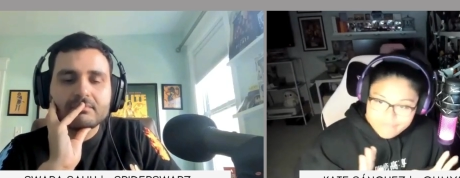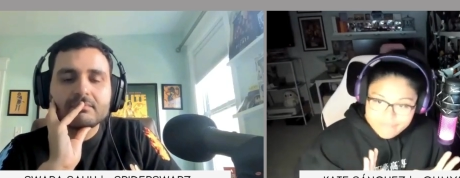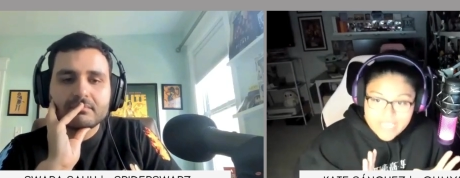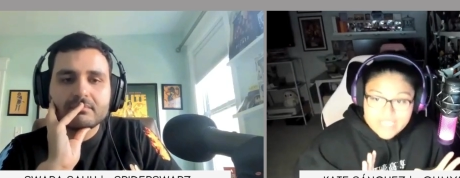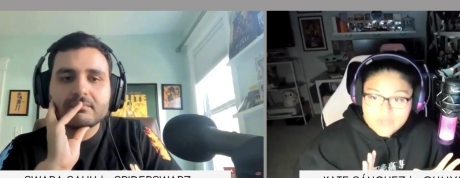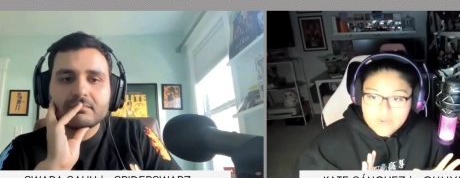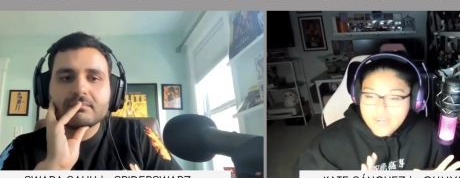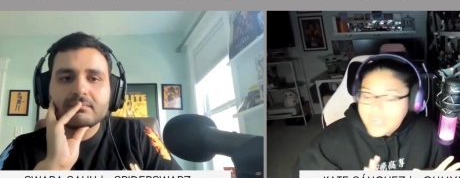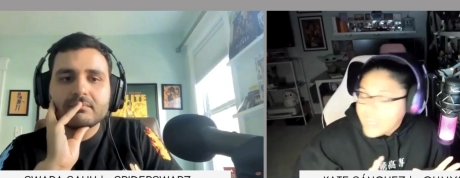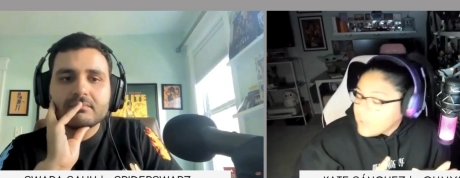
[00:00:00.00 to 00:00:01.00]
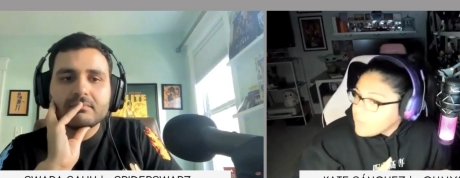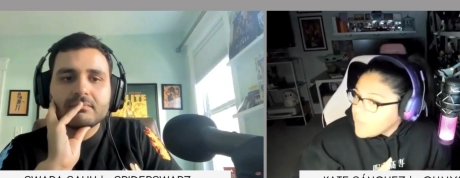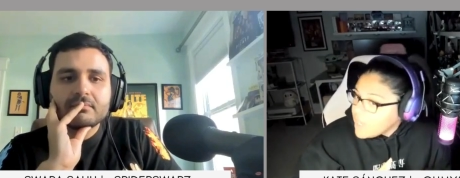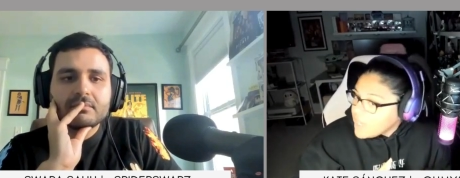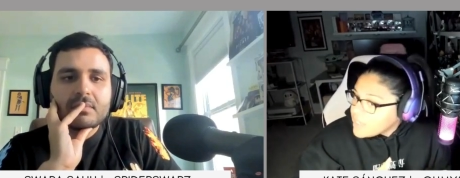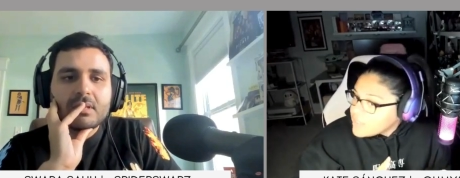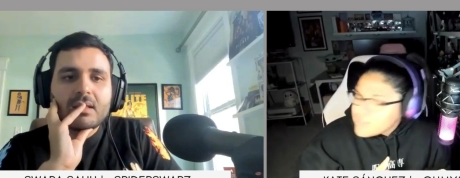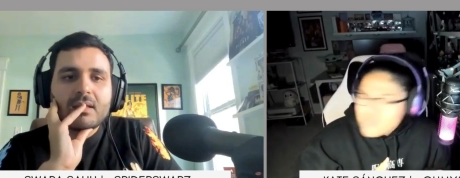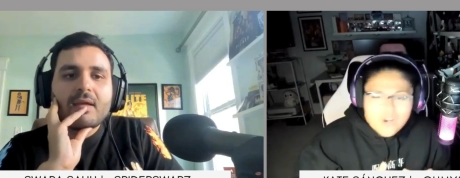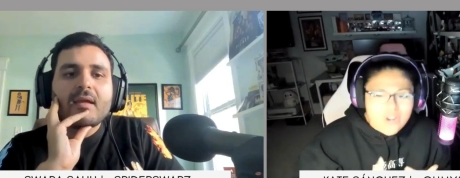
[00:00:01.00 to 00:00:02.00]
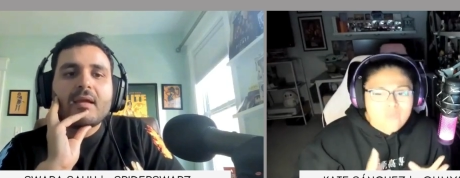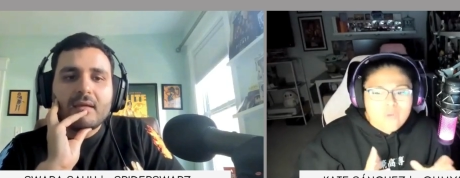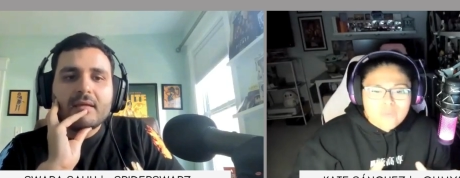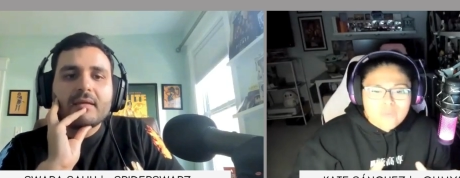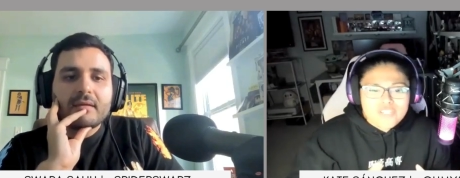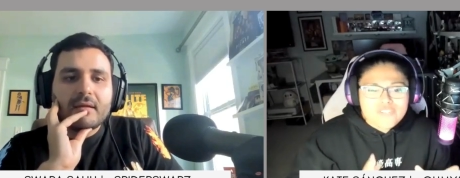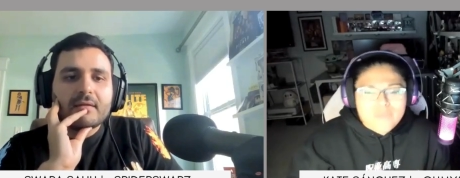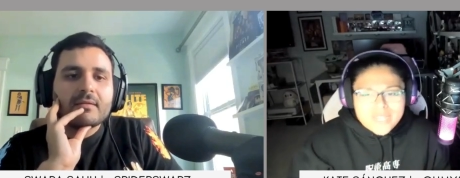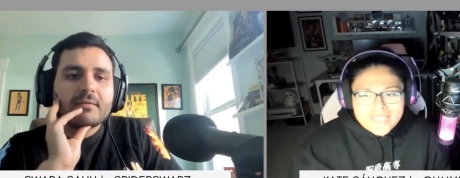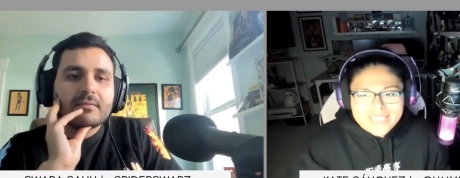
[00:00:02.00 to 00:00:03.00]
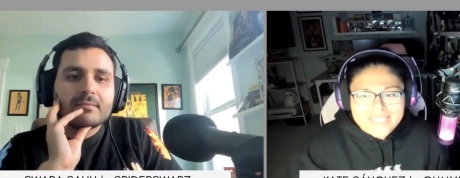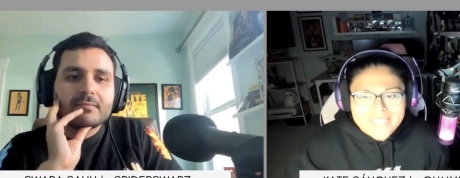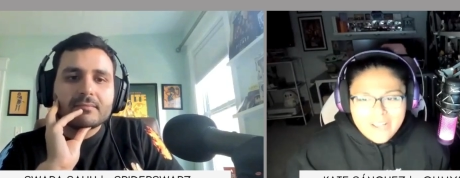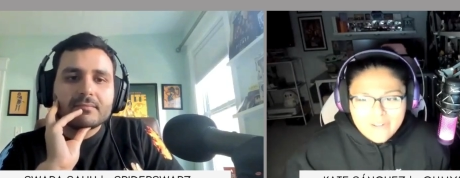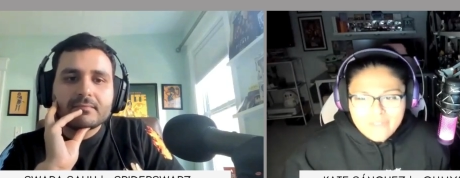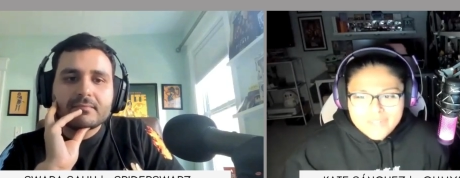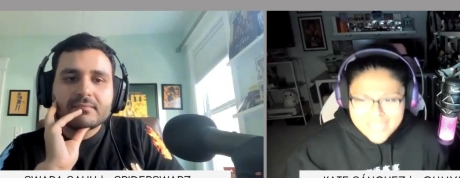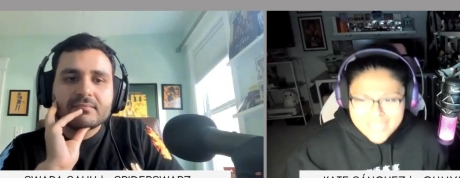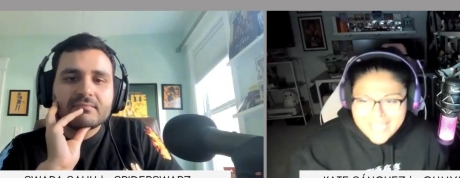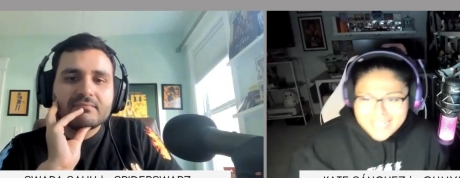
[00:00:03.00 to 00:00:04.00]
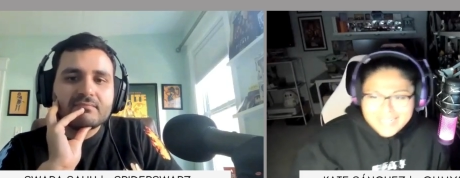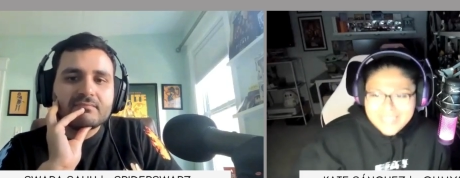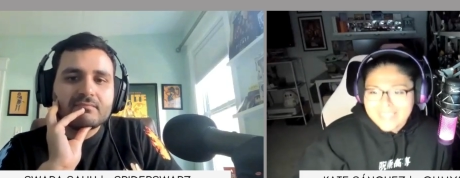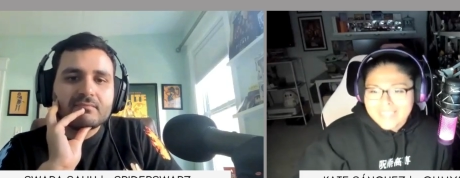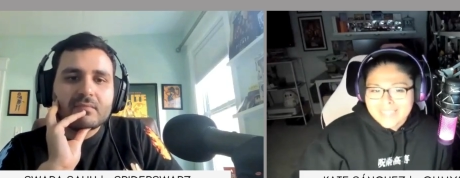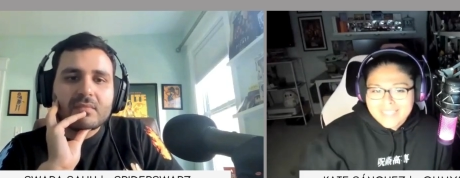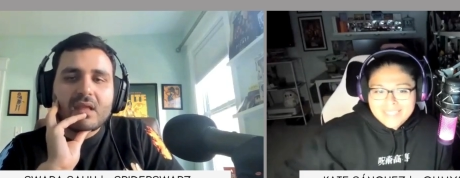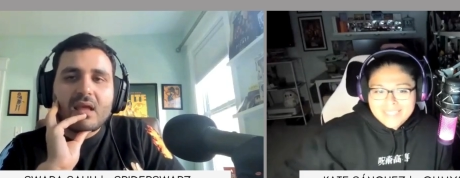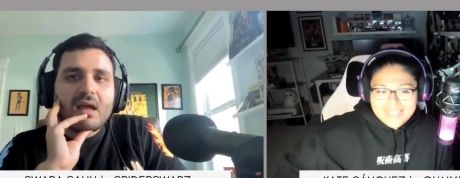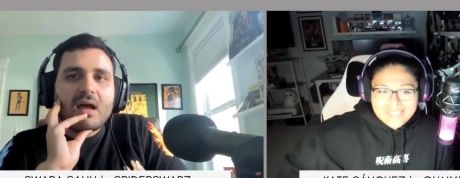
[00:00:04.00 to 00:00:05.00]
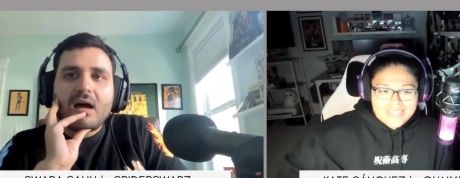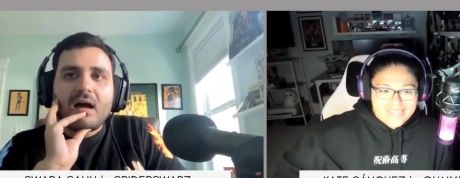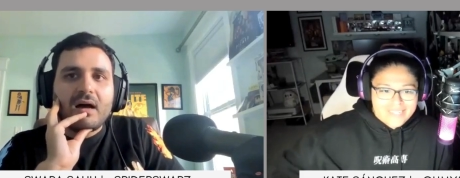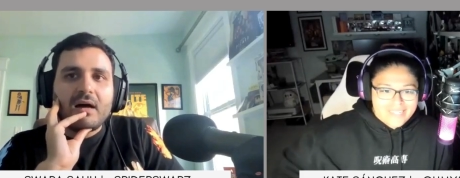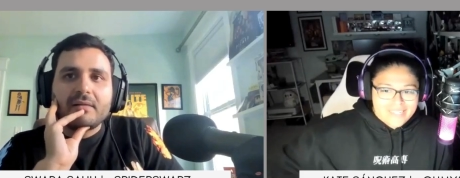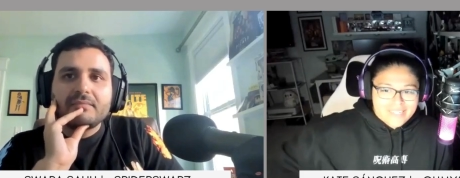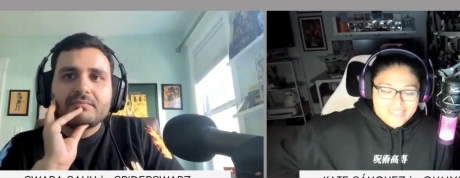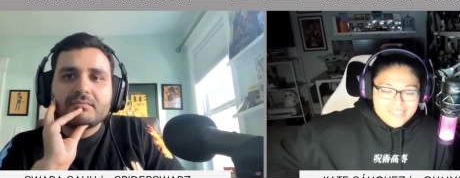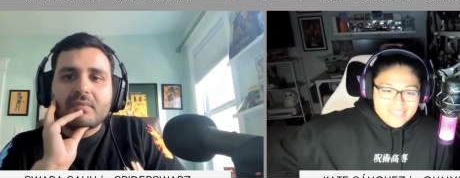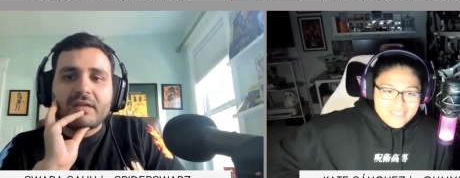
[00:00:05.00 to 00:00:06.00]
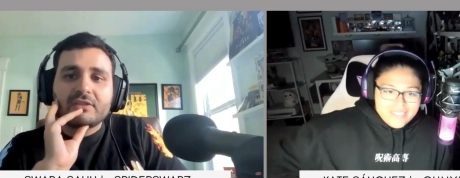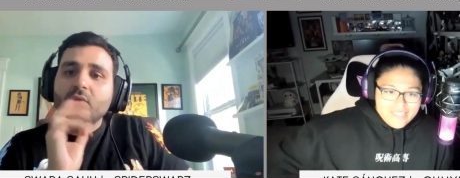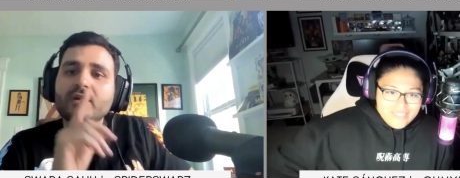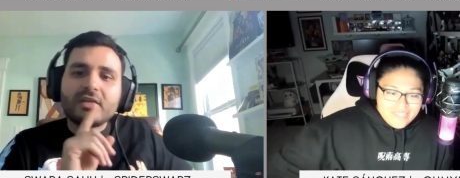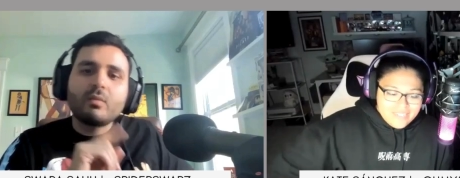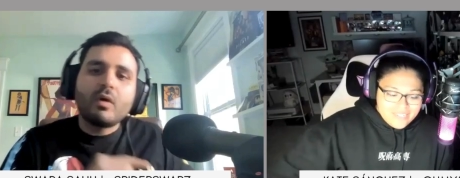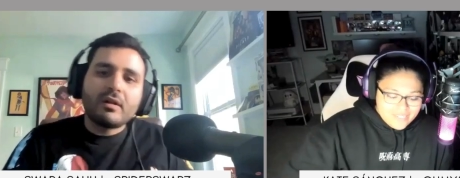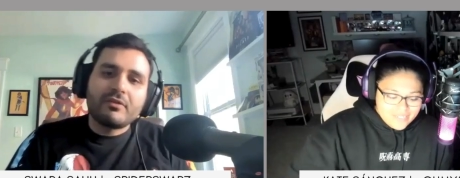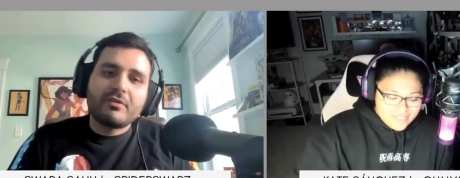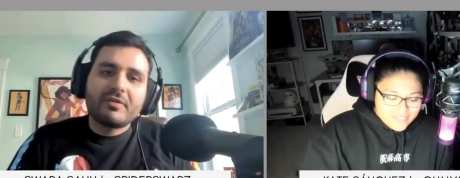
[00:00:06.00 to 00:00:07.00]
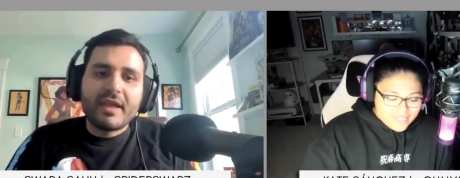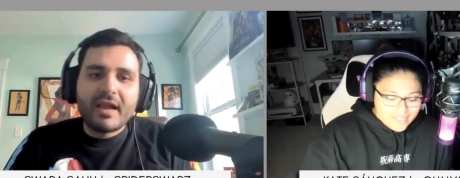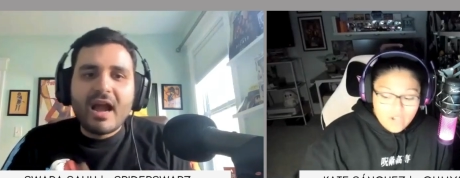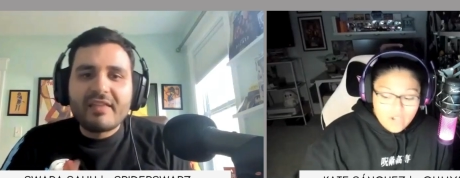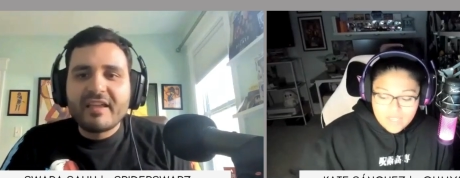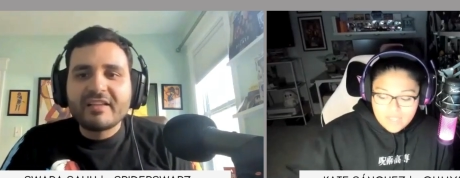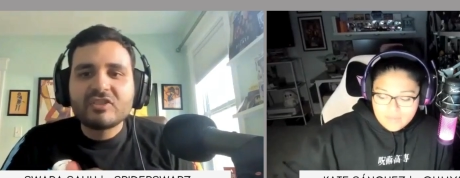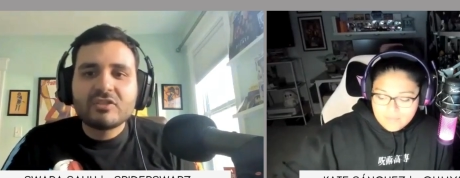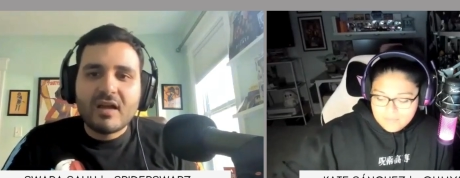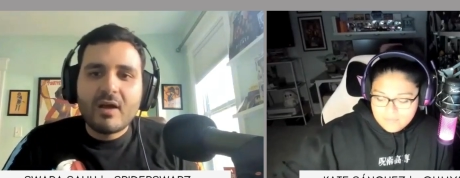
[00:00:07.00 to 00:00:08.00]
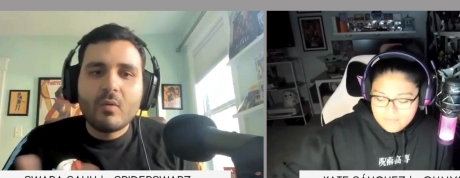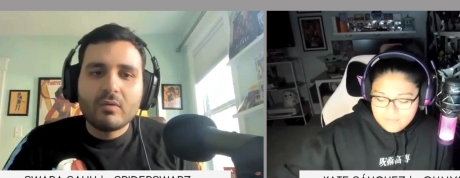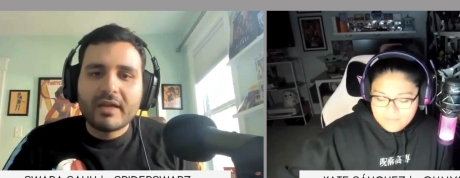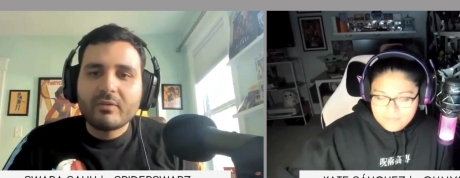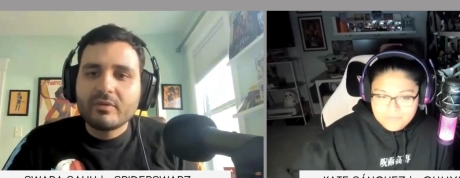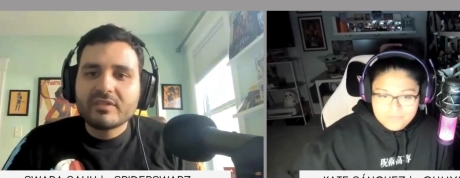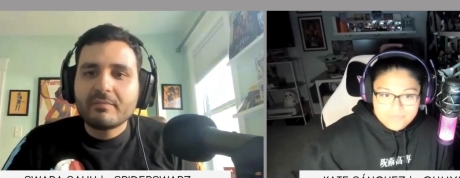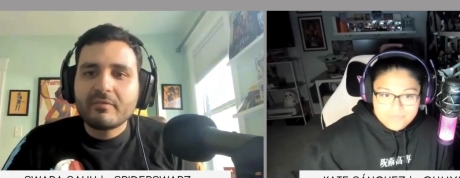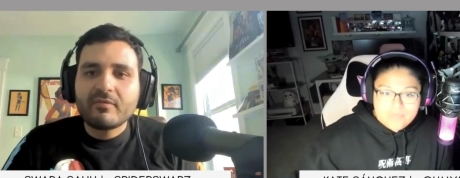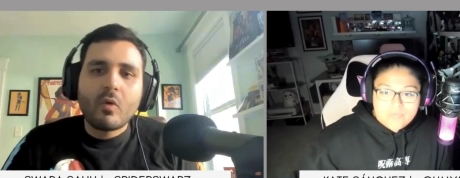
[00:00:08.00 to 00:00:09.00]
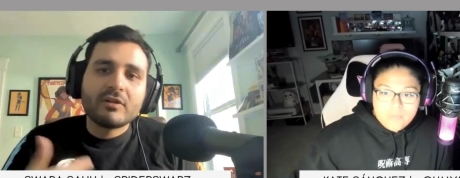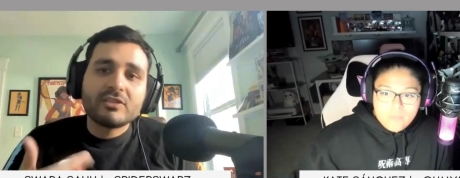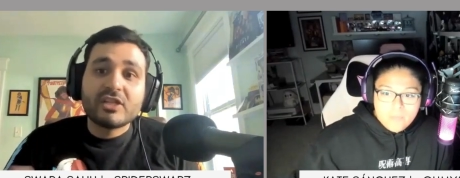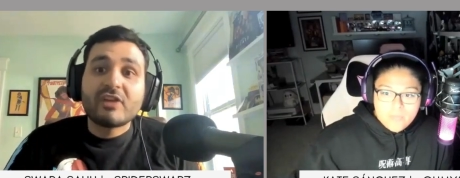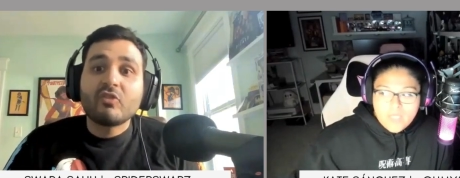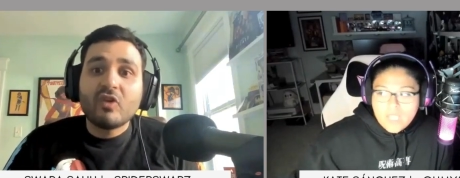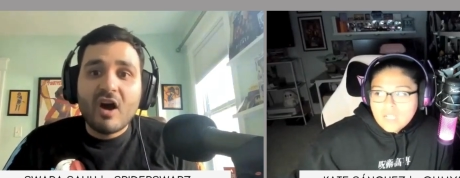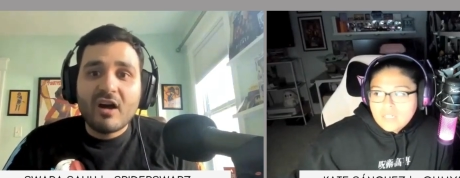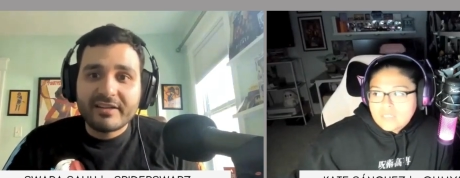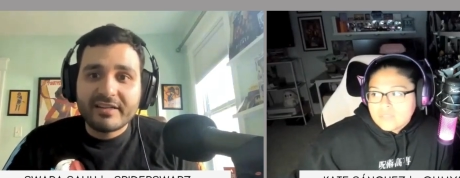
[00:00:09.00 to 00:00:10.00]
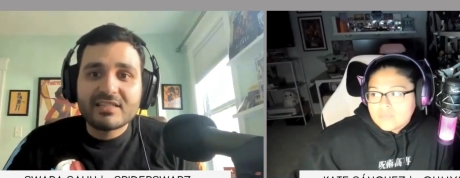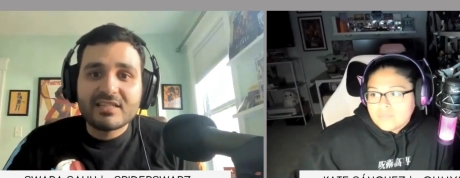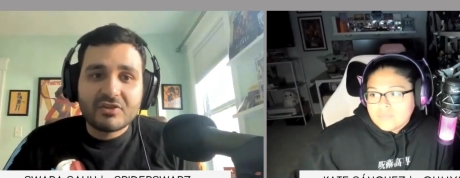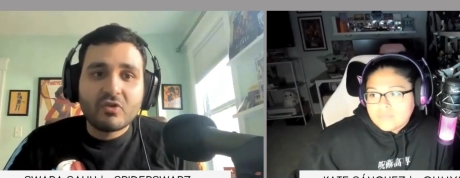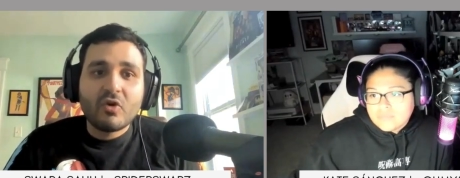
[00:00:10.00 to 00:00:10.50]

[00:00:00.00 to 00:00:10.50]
Speaker 1: that's where i am uh swara what would you yeah. rate this out of a 10
Speaker 2: uh I just want to say one other thing. Oh yeah. Well, like we said before, general audiences are